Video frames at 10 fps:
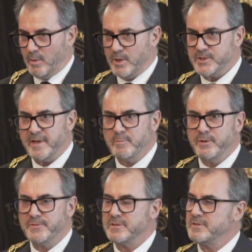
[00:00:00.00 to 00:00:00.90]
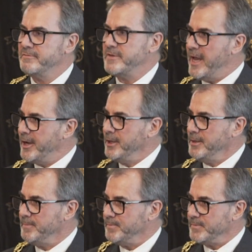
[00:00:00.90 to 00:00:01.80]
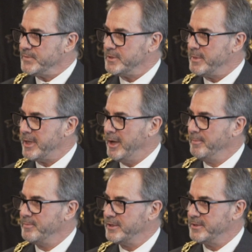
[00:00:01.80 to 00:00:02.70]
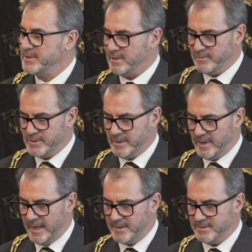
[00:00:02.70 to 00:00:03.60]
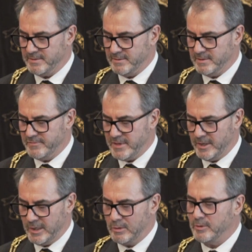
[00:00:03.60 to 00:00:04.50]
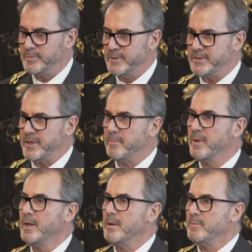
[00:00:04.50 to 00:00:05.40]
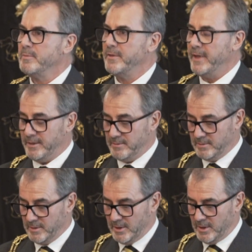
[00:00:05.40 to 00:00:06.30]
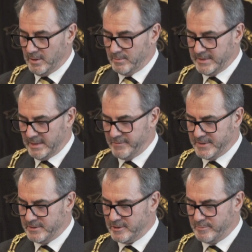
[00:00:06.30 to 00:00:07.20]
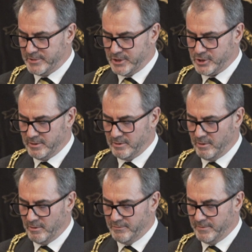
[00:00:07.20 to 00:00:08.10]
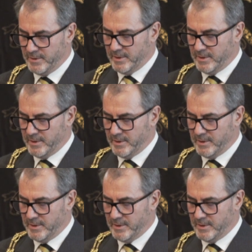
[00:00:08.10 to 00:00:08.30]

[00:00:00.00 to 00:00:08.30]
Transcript: Well, she then moved to Vienna to become the conservator at the Vienna Clock Museum, but then was elevated to the position of